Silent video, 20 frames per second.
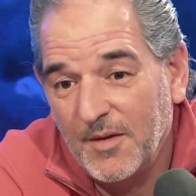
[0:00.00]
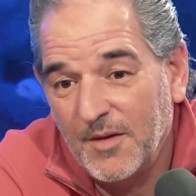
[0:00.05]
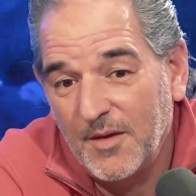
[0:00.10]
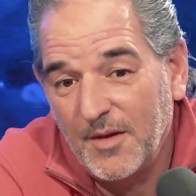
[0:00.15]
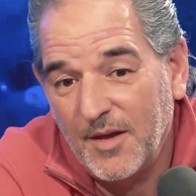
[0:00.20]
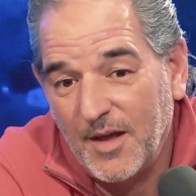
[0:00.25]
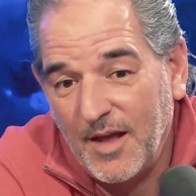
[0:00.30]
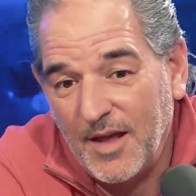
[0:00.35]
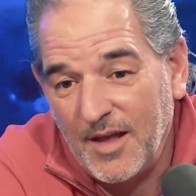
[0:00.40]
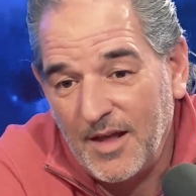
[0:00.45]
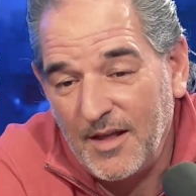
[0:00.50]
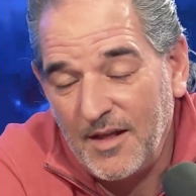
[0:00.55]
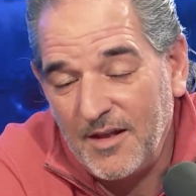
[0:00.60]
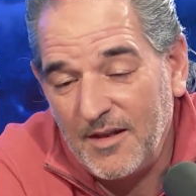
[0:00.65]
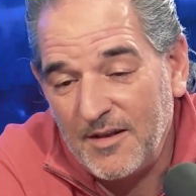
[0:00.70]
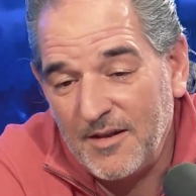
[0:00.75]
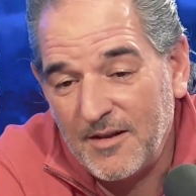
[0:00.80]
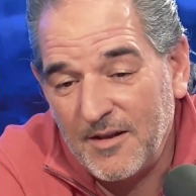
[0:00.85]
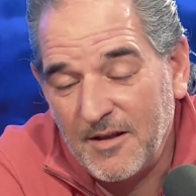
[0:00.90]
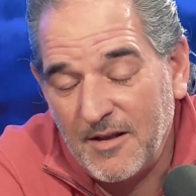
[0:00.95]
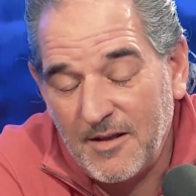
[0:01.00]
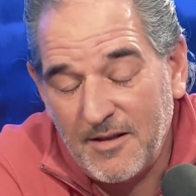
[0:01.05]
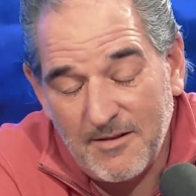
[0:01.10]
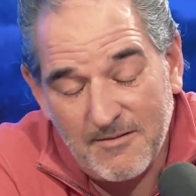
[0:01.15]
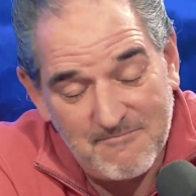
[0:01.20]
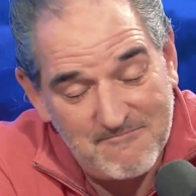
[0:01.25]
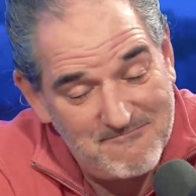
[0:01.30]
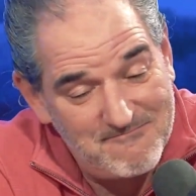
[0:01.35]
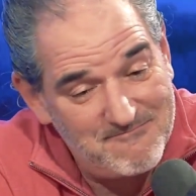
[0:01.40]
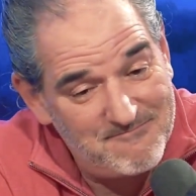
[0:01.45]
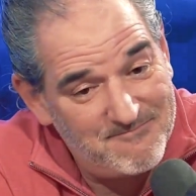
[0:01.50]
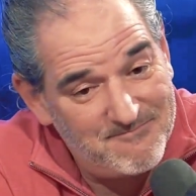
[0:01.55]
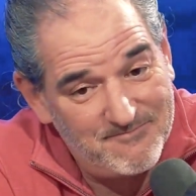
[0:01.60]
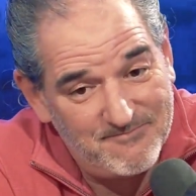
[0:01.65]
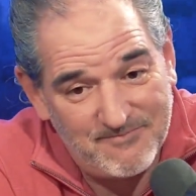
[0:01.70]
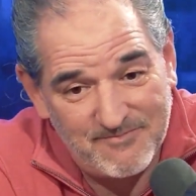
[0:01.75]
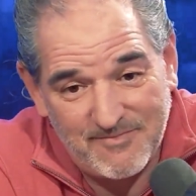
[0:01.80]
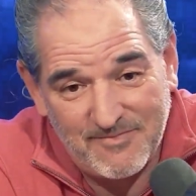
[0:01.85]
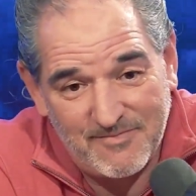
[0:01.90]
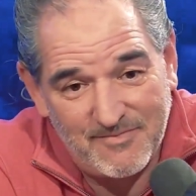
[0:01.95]
and
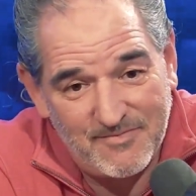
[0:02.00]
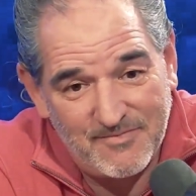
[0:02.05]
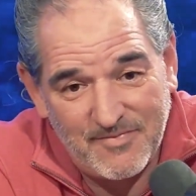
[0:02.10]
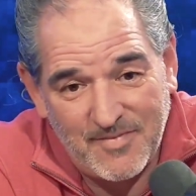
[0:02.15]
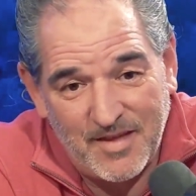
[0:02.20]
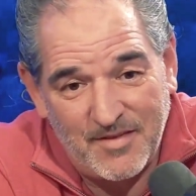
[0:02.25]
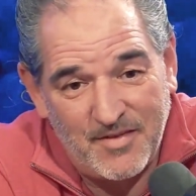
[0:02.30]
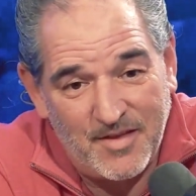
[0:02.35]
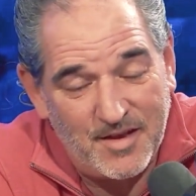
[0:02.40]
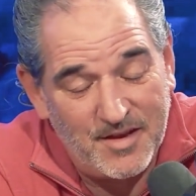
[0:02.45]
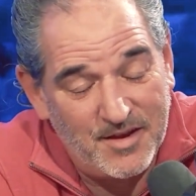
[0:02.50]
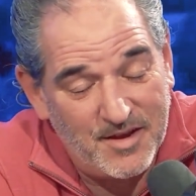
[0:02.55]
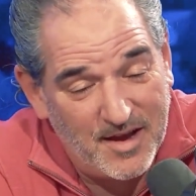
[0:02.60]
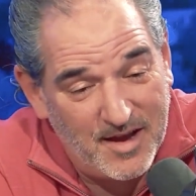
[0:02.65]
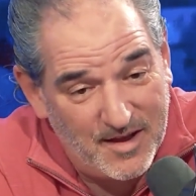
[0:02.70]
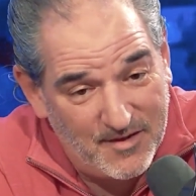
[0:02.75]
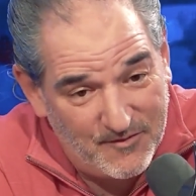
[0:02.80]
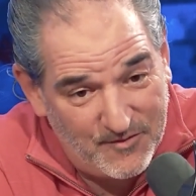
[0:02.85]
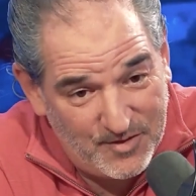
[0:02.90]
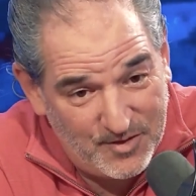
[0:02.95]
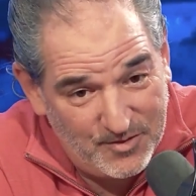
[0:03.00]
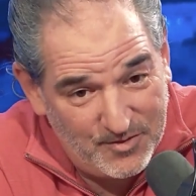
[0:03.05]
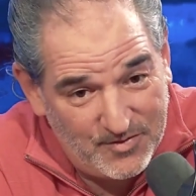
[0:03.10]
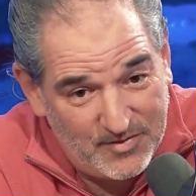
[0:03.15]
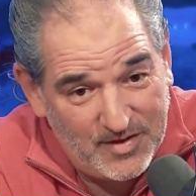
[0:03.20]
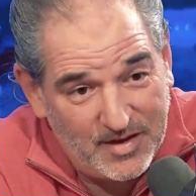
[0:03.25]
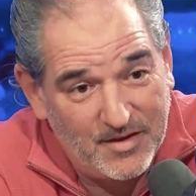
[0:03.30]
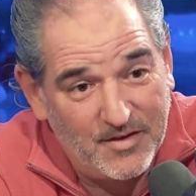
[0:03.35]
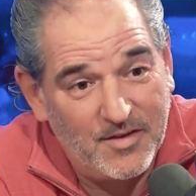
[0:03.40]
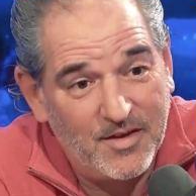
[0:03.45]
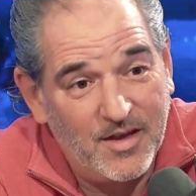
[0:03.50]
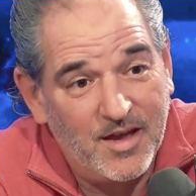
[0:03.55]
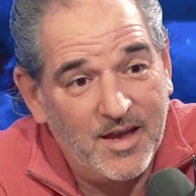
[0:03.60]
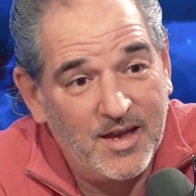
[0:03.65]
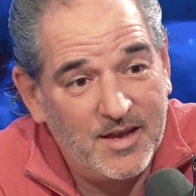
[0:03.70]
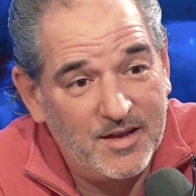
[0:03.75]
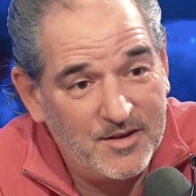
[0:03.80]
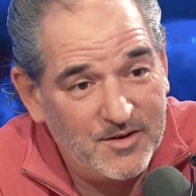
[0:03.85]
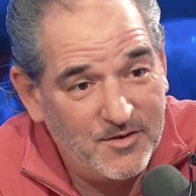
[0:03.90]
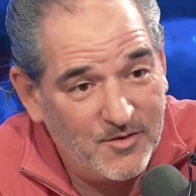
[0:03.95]
and then you have UCLA
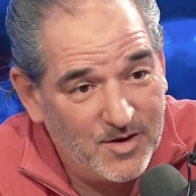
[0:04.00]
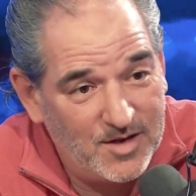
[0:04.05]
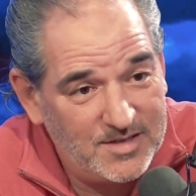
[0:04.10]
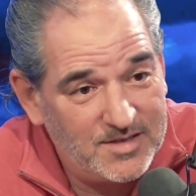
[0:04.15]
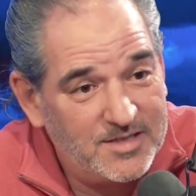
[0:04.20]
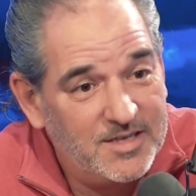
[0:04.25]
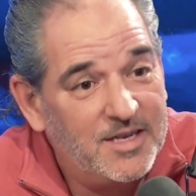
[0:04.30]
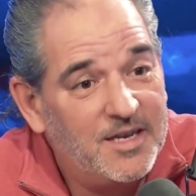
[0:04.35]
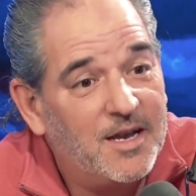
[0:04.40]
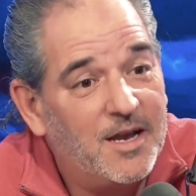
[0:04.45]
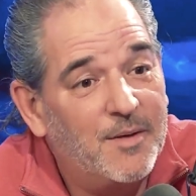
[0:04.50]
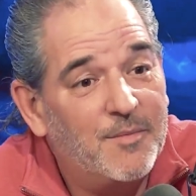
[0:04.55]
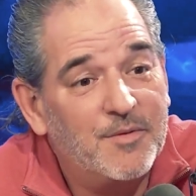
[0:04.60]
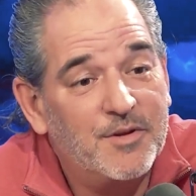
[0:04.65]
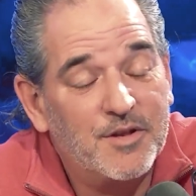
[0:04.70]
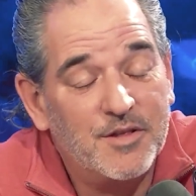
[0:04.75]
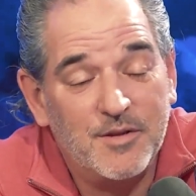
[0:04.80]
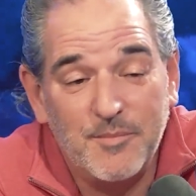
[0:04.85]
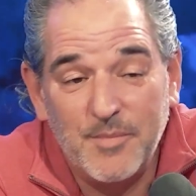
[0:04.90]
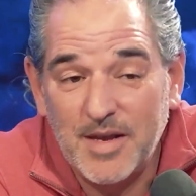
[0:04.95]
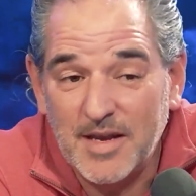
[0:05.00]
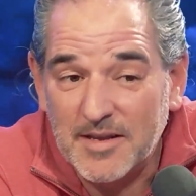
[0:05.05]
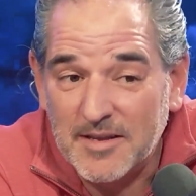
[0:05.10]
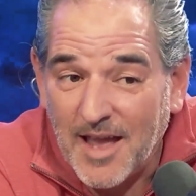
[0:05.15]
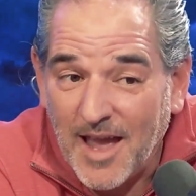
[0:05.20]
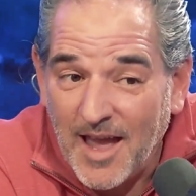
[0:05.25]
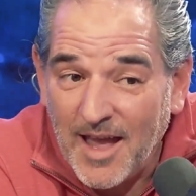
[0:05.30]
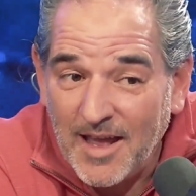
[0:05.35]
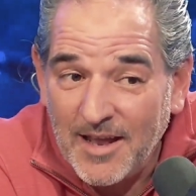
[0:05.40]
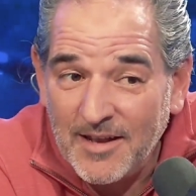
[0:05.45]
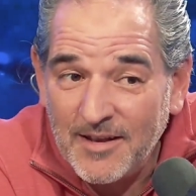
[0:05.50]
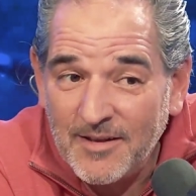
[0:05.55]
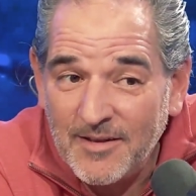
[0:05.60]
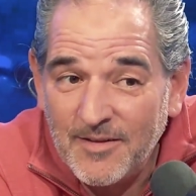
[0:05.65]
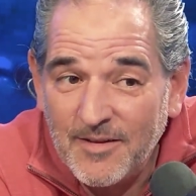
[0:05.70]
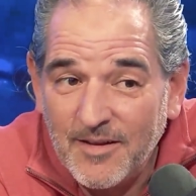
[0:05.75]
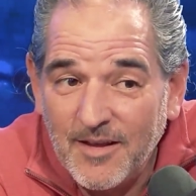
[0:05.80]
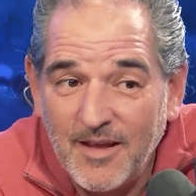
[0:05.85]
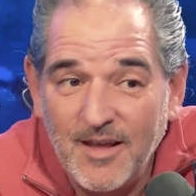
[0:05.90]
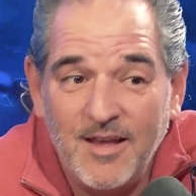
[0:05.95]
and USC coming to the Big Ten,
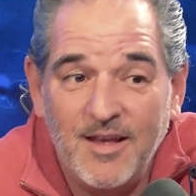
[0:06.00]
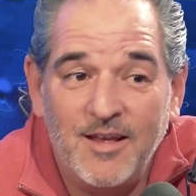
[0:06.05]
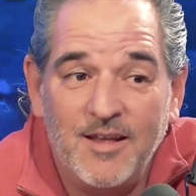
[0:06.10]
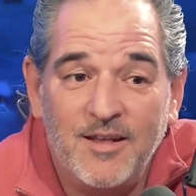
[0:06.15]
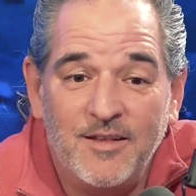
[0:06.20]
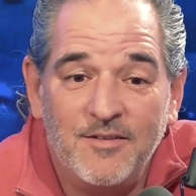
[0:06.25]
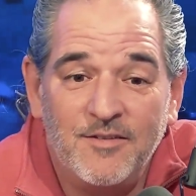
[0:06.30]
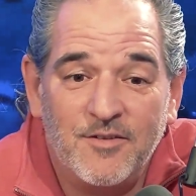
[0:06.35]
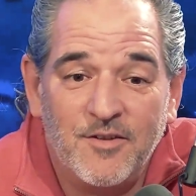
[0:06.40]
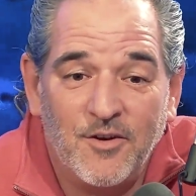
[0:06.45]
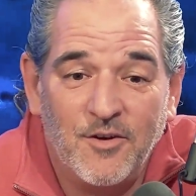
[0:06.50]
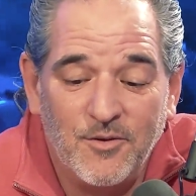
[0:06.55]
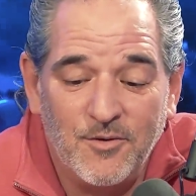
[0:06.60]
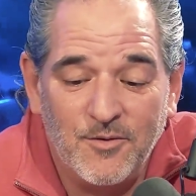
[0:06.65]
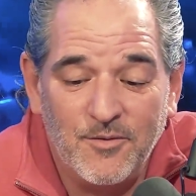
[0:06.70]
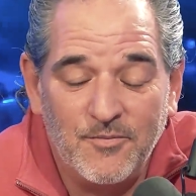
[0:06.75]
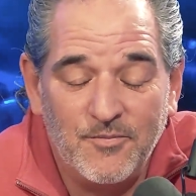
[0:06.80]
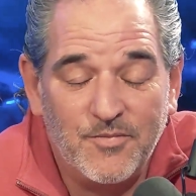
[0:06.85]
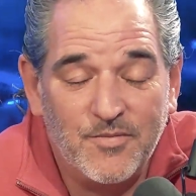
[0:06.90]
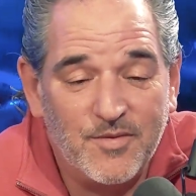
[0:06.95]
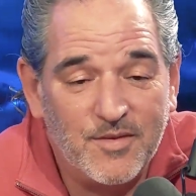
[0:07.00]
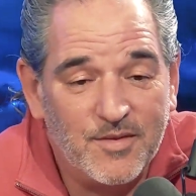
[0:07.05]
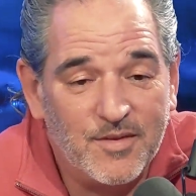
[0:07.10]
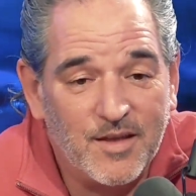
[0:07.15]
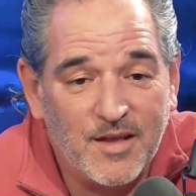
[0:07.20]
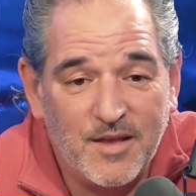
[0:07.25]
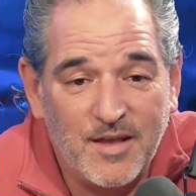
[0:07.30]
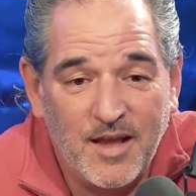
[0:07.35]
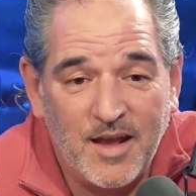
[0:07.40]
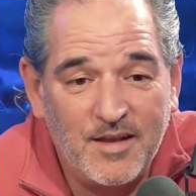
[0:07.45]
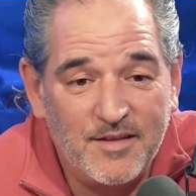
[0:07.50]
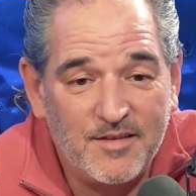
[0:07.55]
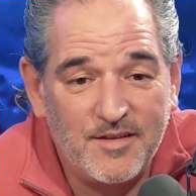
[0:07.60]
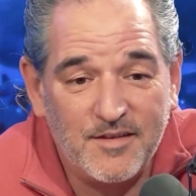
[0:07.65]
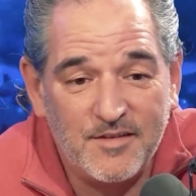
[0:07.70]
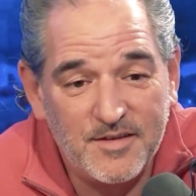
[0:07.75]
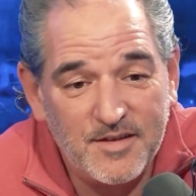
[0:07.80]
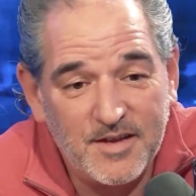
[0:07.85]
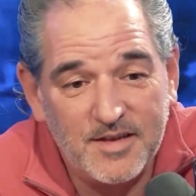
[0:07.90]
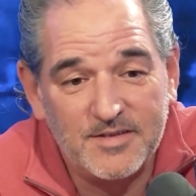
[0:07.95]
and so ACC
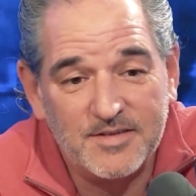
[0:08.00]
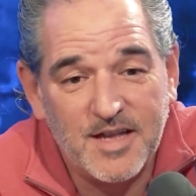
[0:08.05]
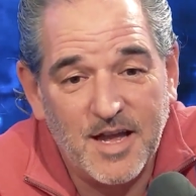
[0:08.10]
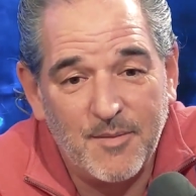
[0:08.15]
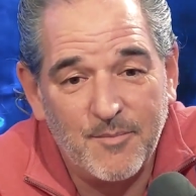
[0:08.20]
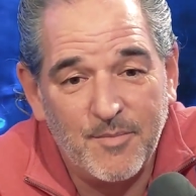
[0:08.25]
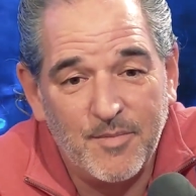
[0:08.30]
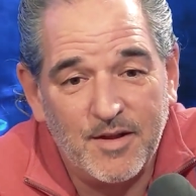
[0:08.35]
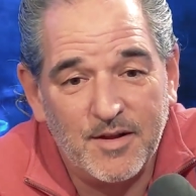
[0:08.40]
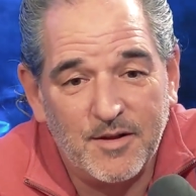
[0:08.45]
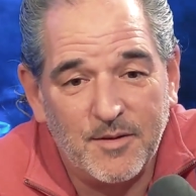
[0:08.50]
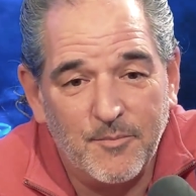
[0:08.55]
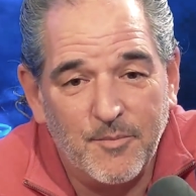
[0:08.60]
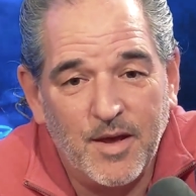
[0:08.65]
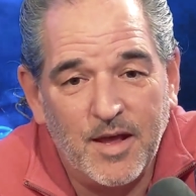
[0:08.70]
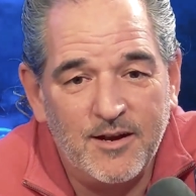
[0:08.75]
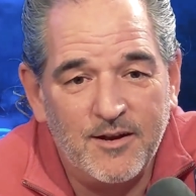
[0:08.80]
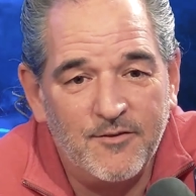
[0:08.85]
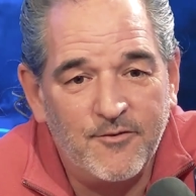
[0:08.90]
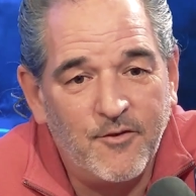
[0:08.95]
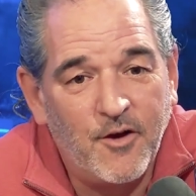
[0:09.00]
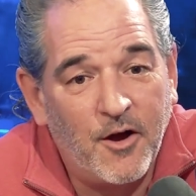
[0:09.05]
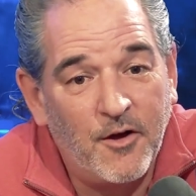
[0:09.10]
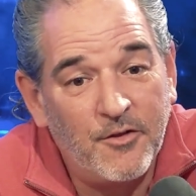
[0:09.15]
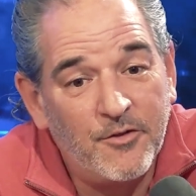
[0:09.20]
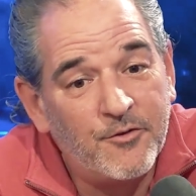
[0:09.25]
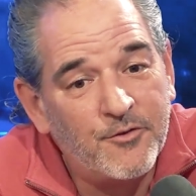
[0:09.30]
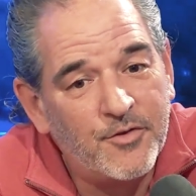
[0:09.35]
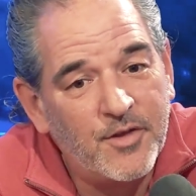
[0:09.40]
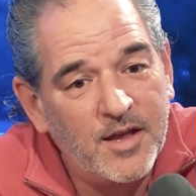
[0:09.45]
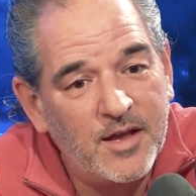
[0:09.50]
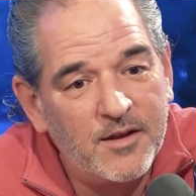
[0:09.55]
has not been competitive other than